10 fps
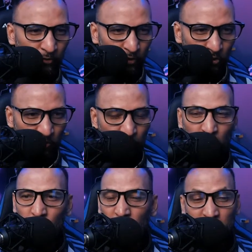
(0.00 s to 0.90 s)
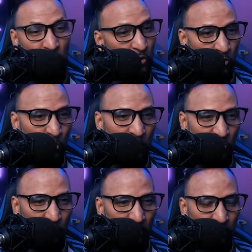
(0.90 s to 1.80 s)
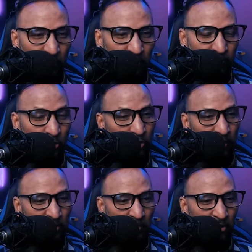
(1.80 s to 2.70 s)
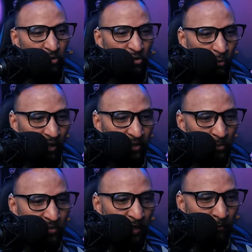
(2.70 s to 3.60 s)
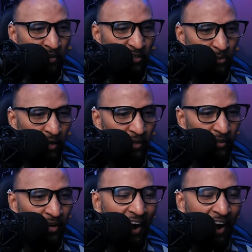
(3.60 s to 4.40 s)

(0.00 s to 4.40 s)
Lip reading: For those of you, it's on YouTube as well if you're for Trinidad and Tobago. So welcome. Steffi as well.